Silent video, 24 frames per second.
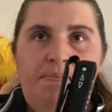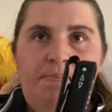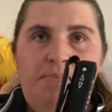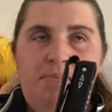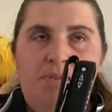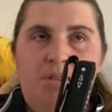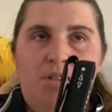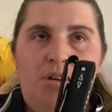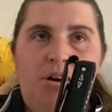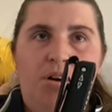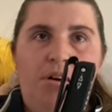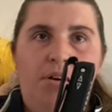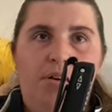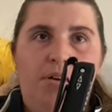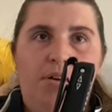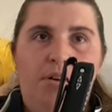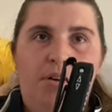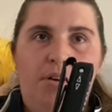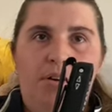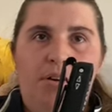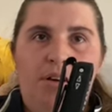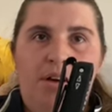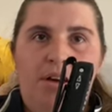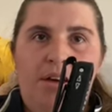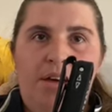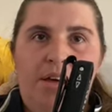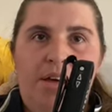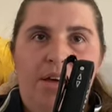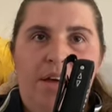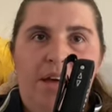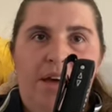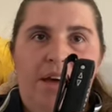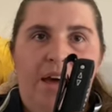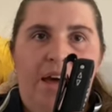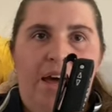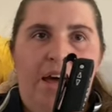tone,
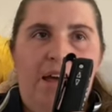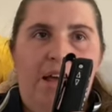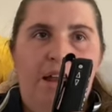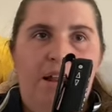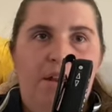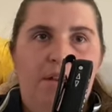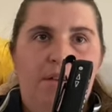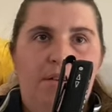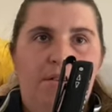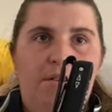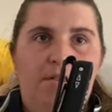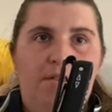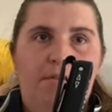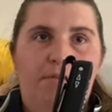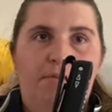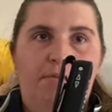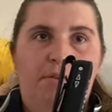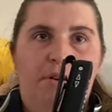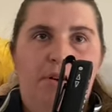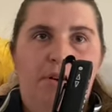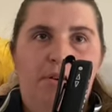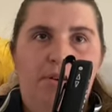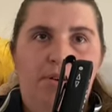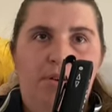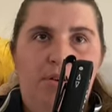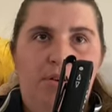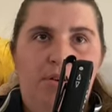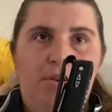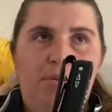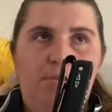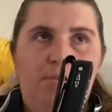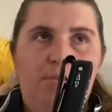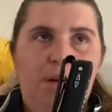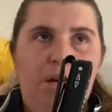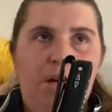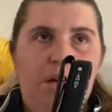and
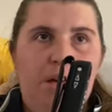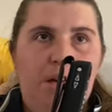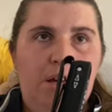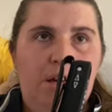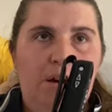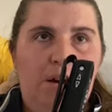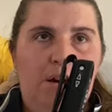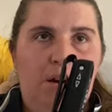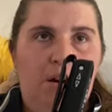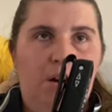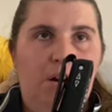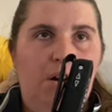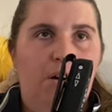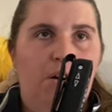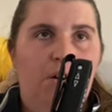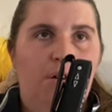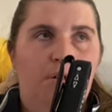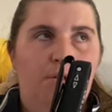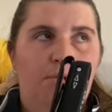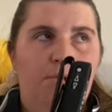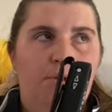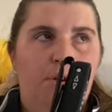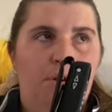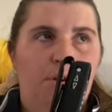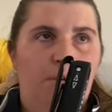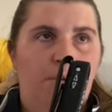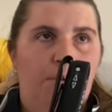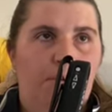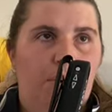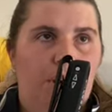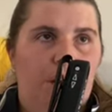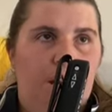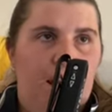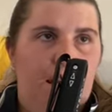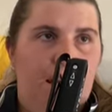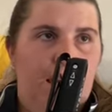volume of
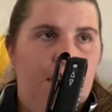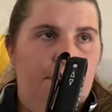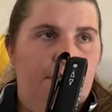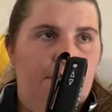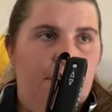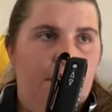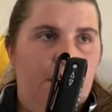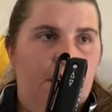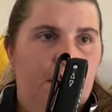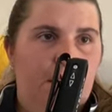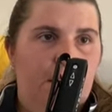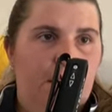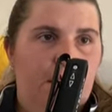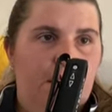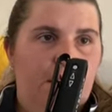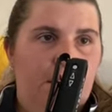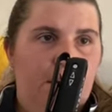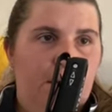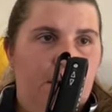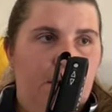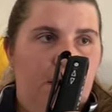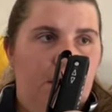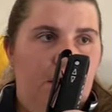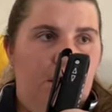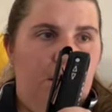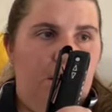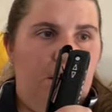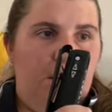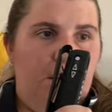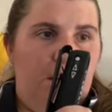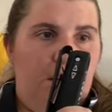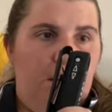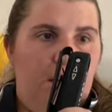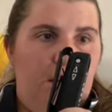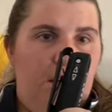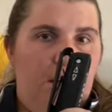whatever
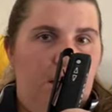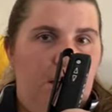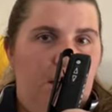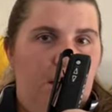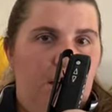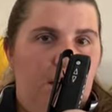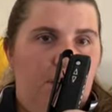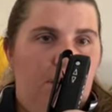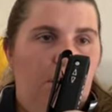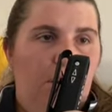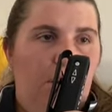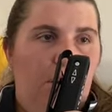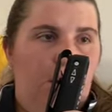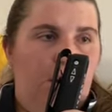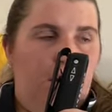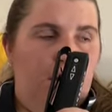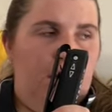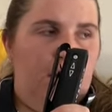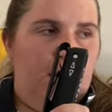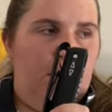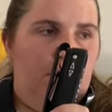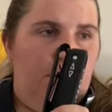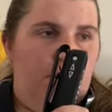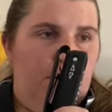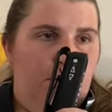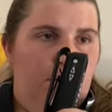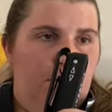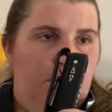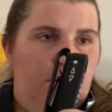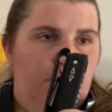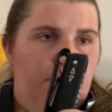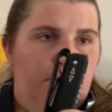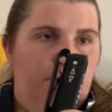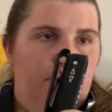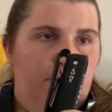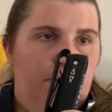kind
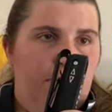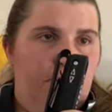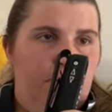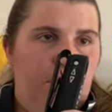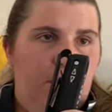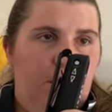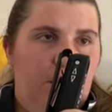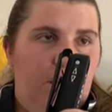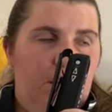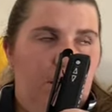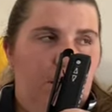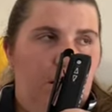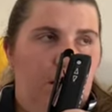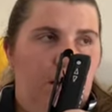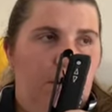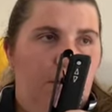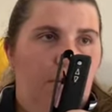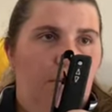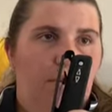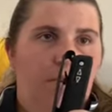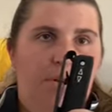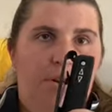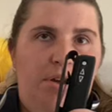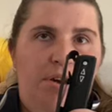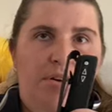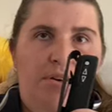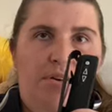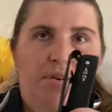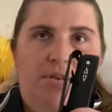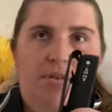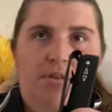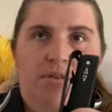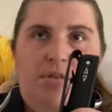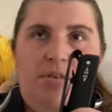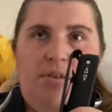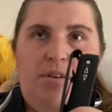of
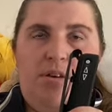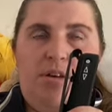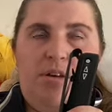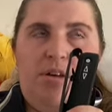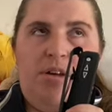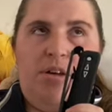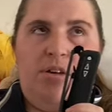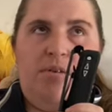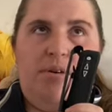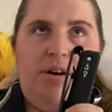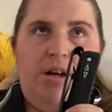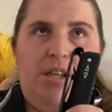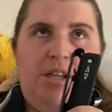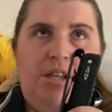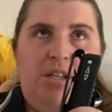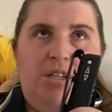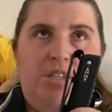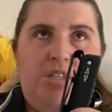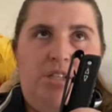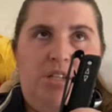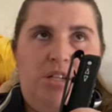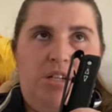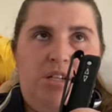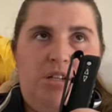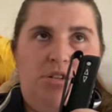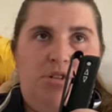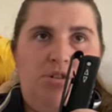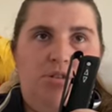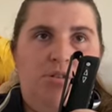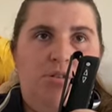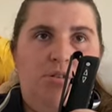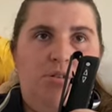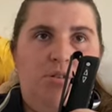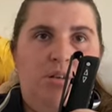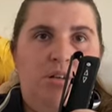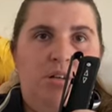audio you are listening
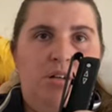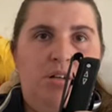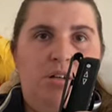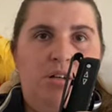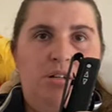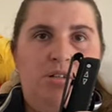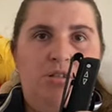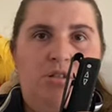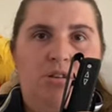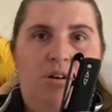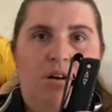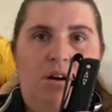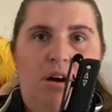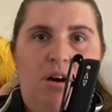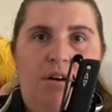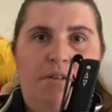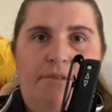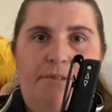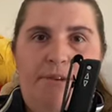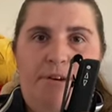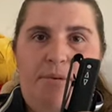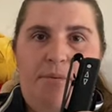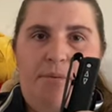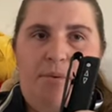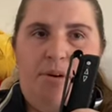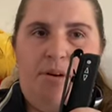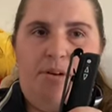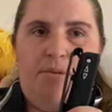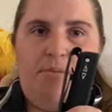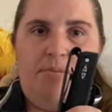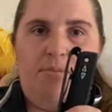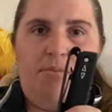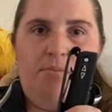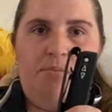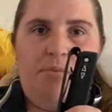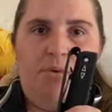to. So if you want an
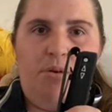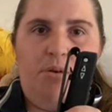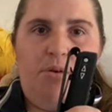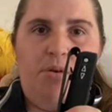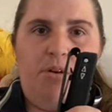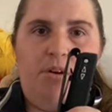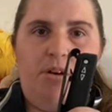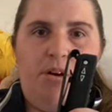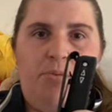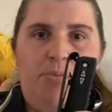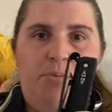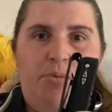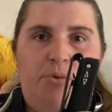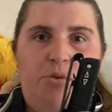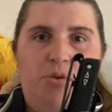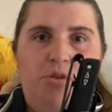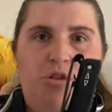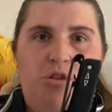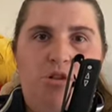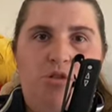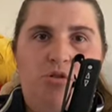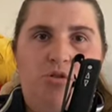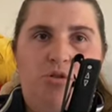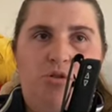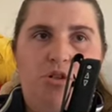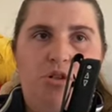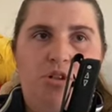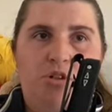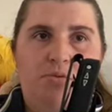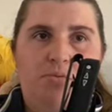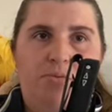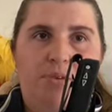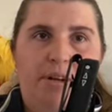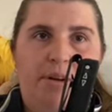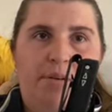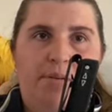audiobook to talk to you
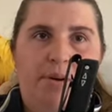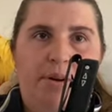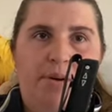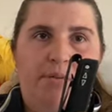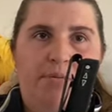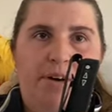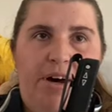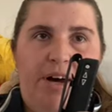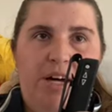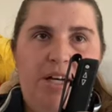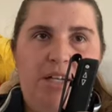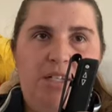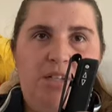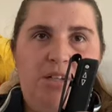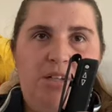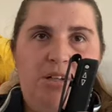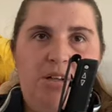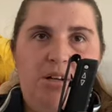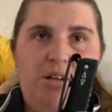really, really fast,